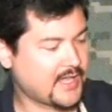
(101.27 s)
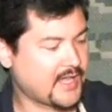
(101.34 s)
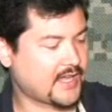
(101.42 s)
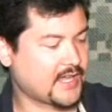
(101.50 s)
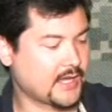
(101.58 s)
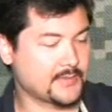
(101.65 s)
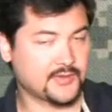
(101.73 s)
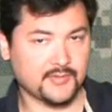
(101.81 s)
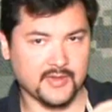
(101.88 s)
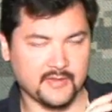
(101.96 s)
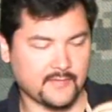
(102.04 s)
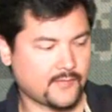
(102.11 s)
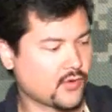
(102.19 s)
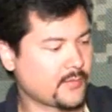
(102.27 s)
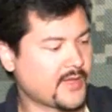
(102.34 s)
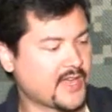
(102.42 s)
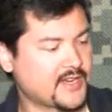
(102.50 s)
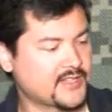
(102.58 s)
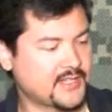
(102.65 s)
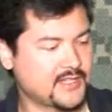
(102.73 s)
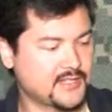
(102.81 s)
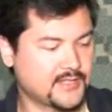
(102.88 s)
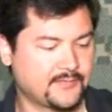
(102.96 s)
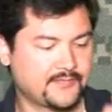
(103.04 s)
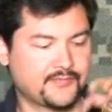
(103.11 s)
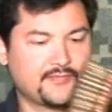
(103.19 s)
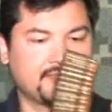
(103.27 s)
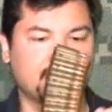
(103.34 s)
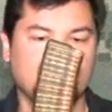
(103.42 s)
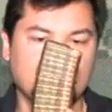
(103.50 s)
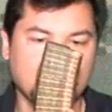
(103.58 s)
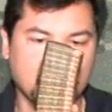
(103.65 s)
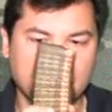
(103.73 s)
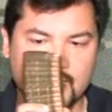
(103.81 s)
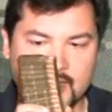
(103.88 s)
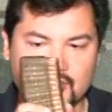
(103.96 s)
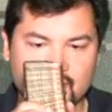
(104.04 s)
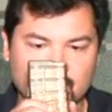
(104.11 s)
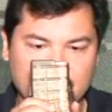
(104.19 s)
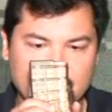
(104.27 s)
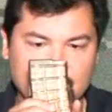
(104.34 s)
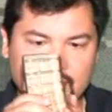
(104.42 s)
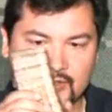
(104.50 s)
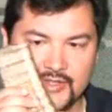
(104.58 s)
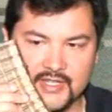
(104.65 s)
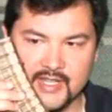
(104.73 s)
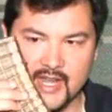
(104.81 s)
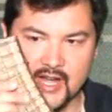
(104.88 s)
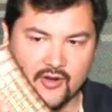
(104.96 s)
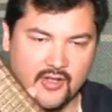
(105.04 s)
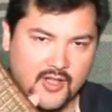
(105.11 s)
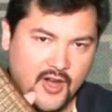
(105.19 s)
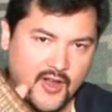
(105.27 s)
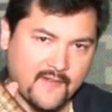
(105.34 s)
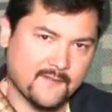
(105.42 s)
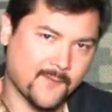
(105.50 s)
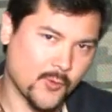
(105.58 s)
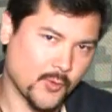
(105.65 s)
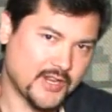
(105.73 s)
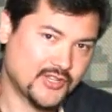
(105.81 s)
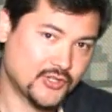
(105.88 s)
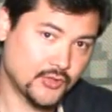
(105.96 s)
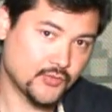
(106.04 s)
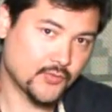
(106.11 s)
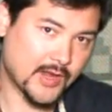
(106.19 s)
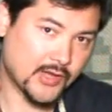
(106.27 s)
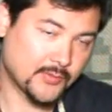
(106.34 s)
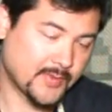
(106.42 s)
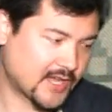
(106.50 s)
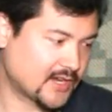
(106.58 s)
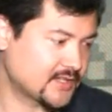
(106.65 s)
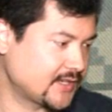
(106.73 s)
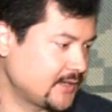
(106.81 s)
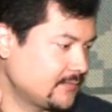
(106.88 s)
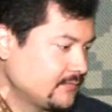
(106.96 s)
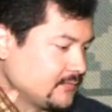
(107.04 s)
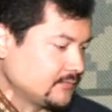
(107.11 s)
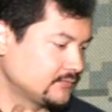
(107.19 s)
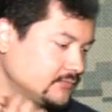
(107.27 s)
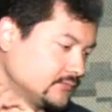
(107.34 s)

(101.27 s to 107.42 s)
It comes with 4 magazines. The traditional STG 42-round magazine,